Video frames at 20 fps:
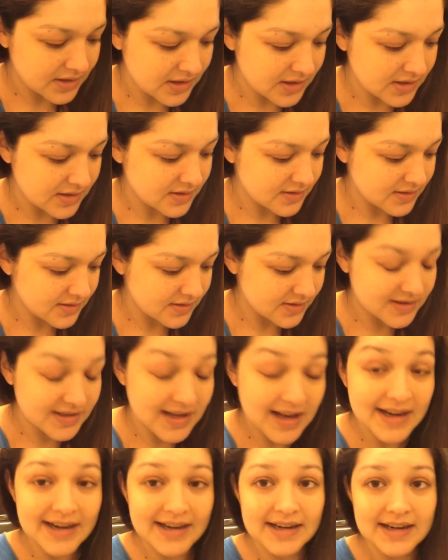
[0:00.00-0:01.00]
He's
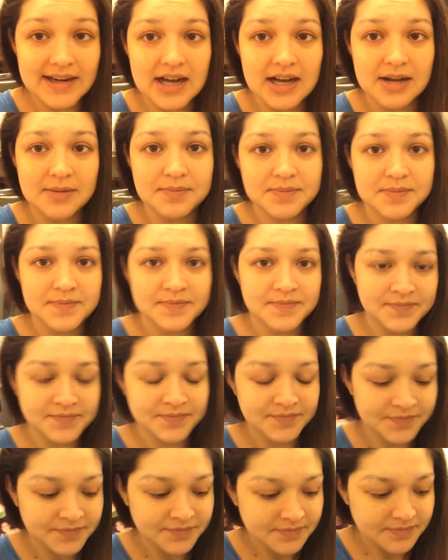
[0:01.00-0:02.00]
setting it water
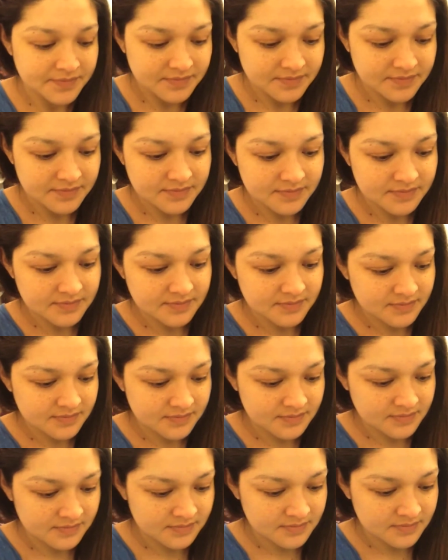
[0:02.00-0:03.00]
up. Flush?